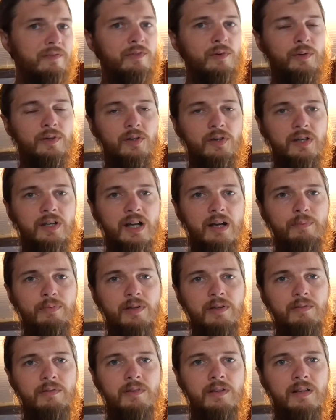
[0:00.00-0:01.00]
If you wanna look it up,
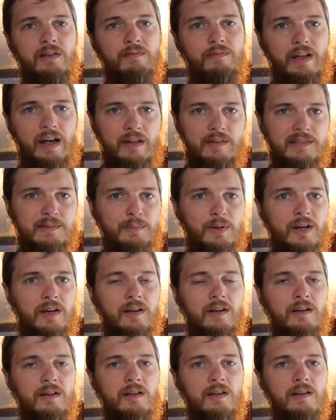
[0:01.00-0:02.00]

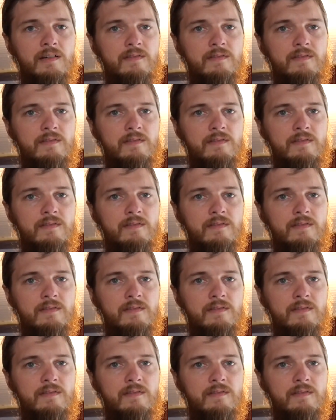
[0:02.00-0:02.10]
Valspar